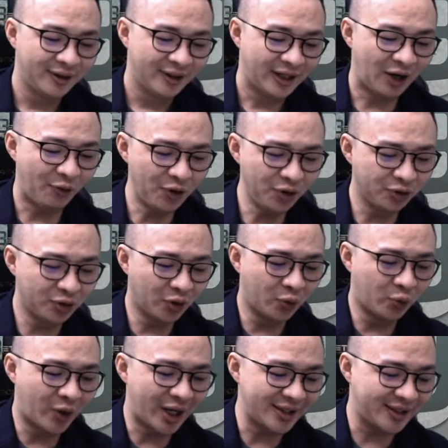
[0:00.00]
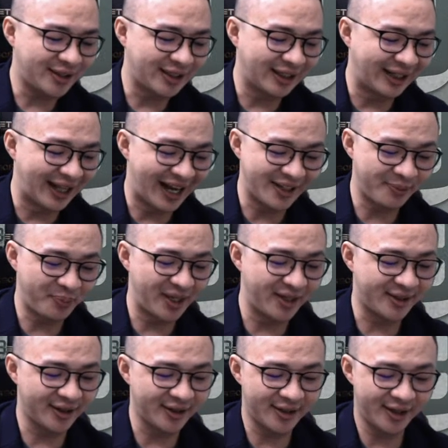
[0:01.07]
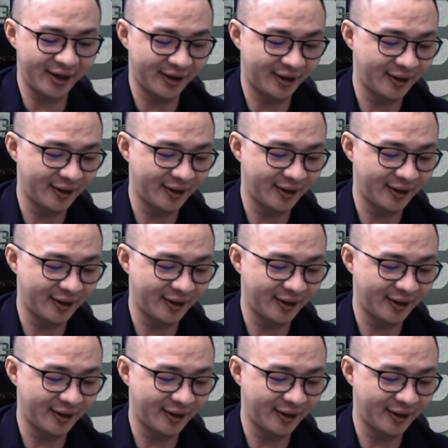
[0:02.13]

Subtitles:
I want to know what is the last pieces here.